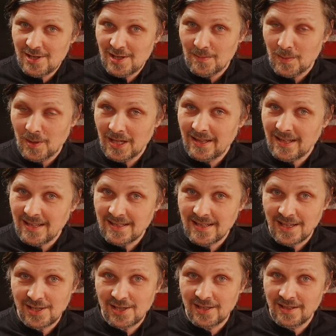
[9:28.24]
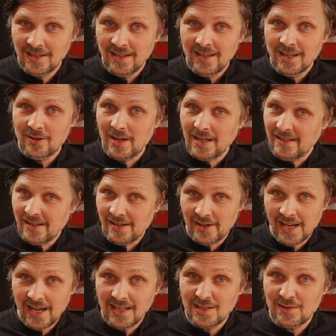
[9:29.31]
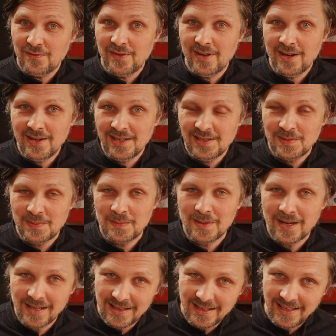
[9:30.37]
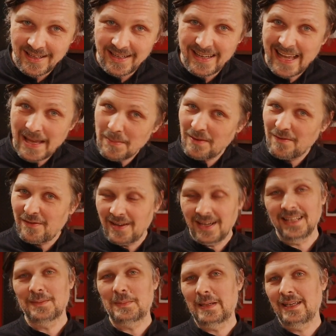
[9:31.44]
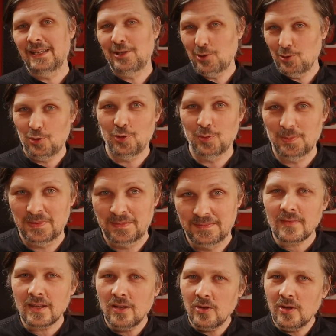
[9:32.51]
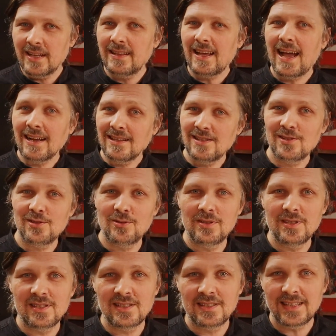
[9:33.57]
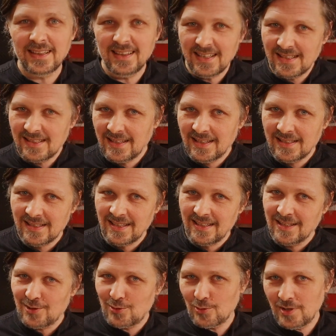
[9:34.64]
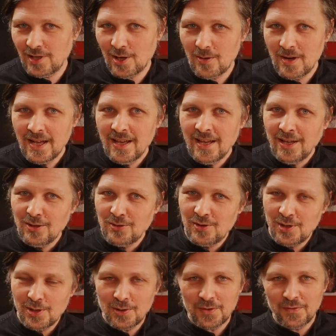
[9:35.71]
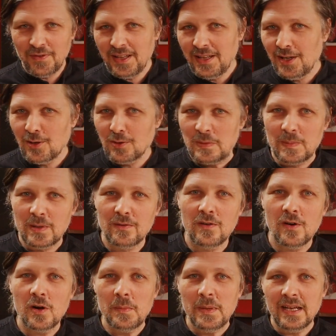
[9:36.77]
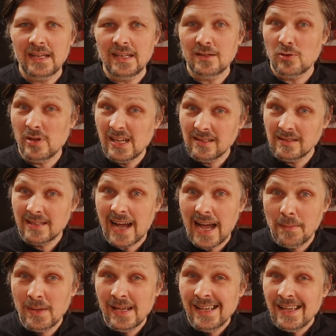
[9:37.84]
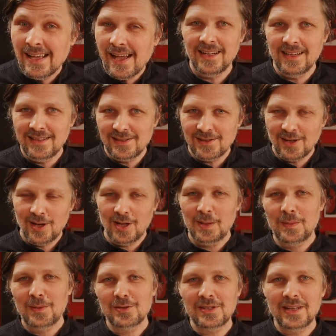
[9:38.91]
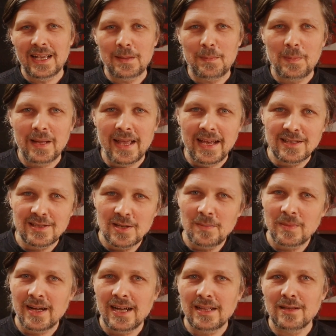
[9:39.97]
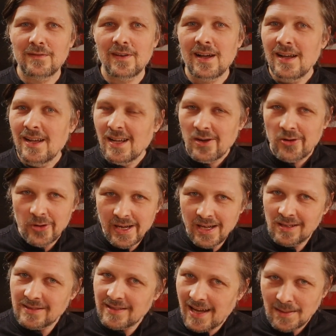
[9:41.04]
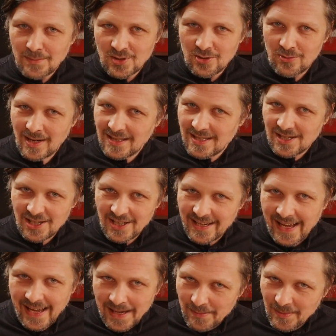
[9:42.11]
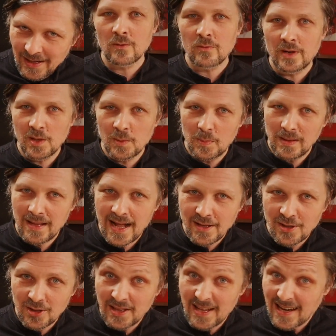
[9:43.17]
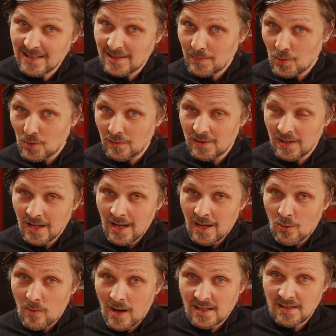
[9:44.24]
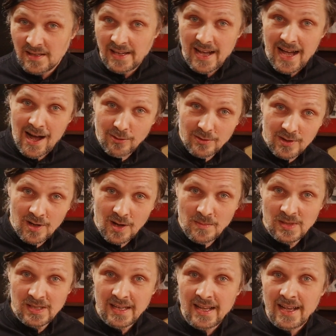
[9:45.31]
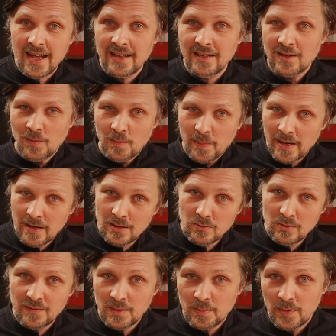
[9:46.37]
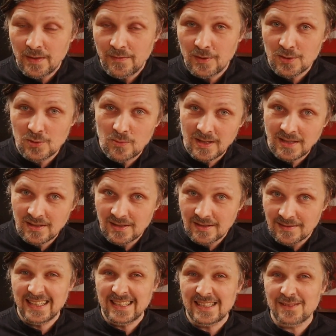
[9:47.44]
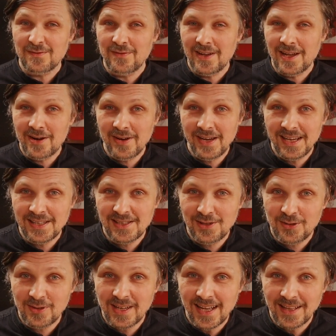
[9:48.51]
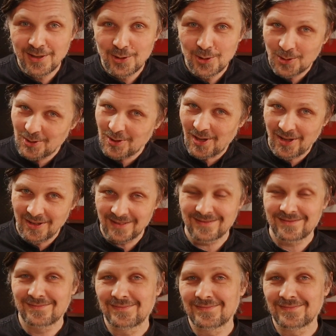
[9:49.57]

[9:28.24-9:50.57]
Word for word: reaching monetization criteria is very smartly gamified by YouTube. You get access to the statistics in the studio, you see your videos performing in real time, and it is almost like playing some kind of a real-time strategy game where you plan your next moves, watch the outcomes, and compare it with the previous ones. It is very easy to get hooked on.